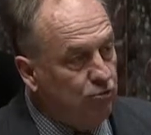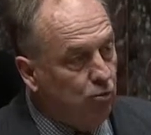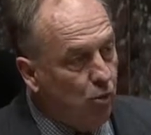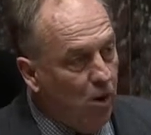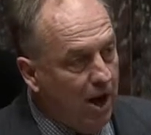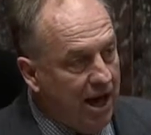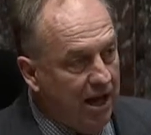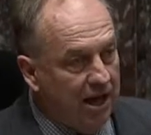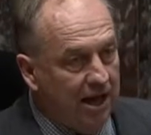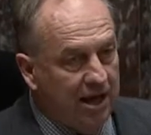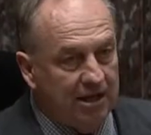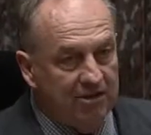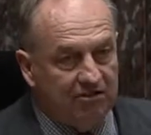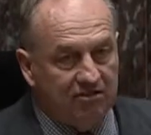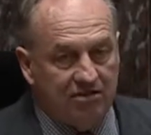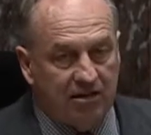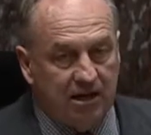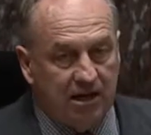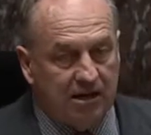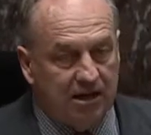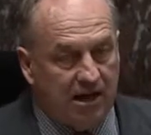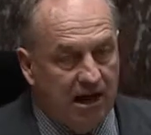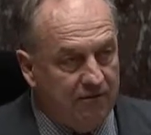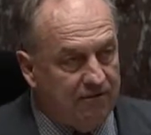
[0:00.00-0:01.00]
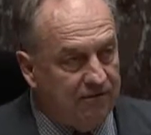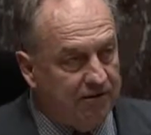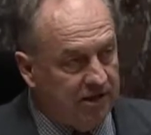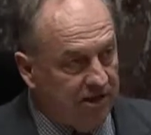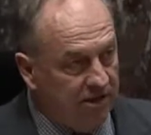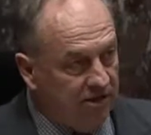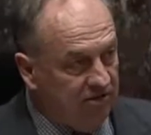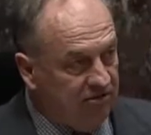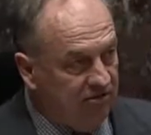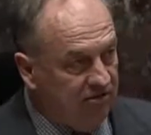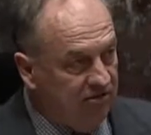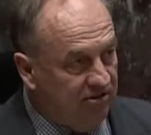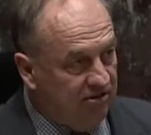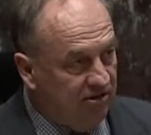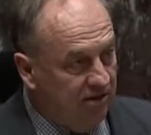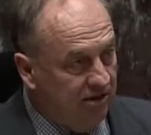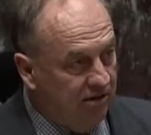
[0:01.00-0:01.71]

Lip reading: well as the governance